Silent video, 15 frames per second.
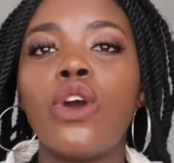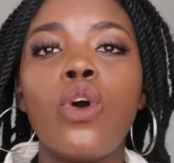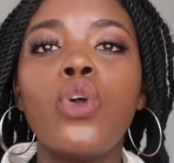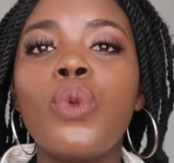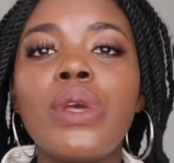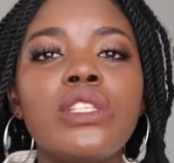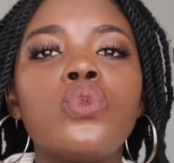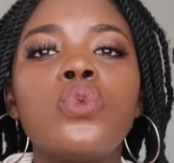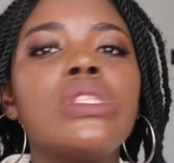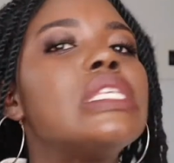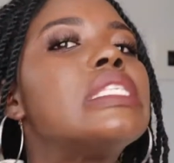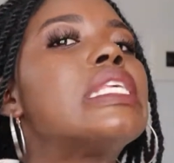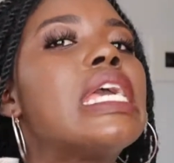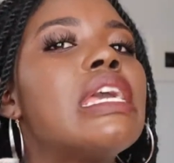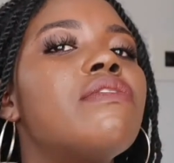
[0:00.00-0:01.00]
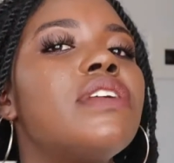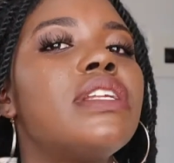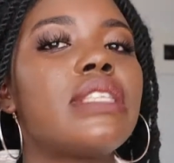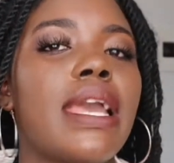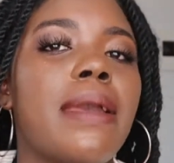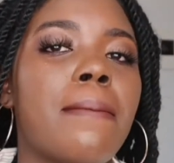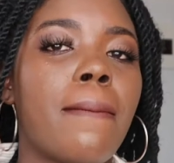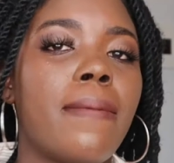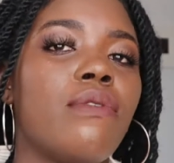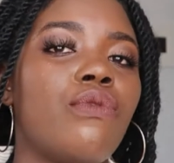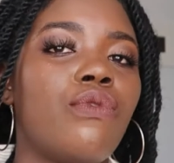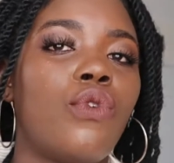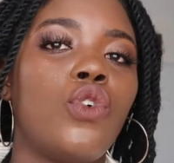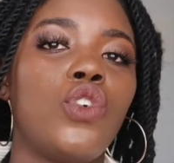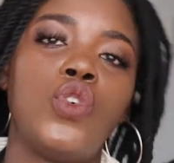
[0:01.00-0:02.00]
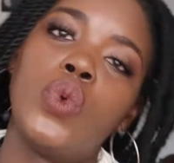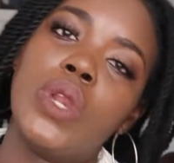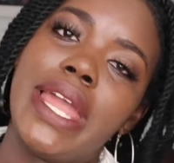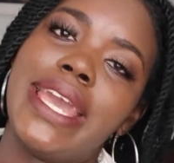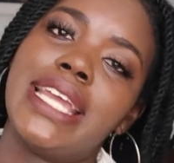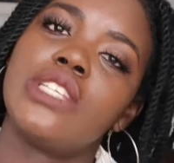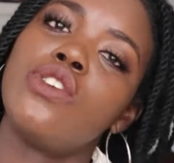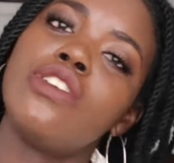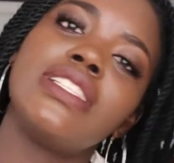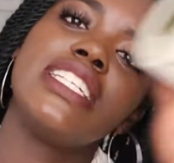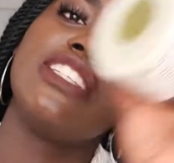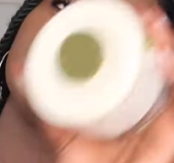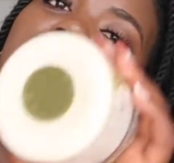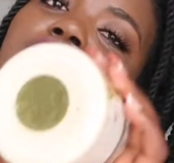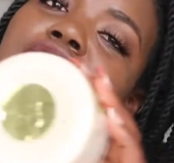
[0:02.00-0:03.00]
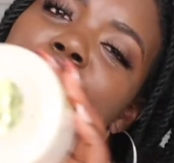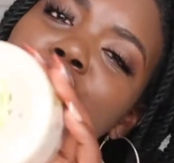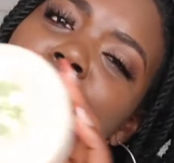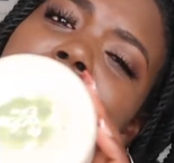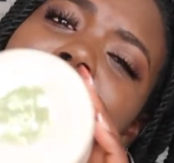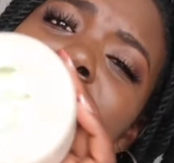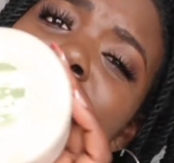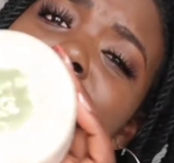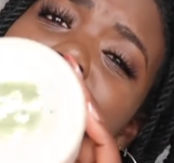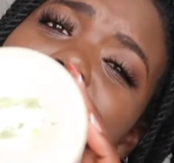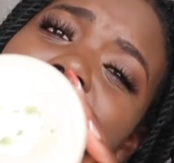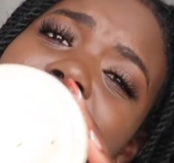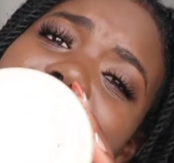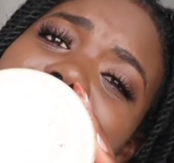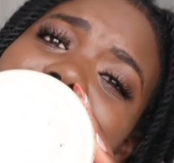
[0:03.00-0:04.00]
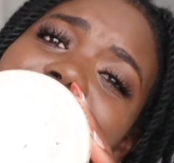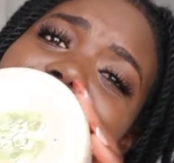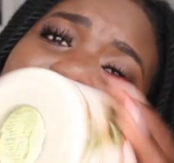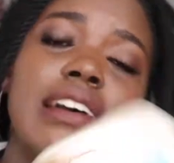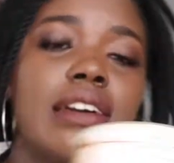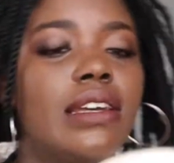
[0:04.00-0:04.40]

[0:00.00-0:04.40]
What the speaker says: Always do this every time before you light. All the instructions are over here.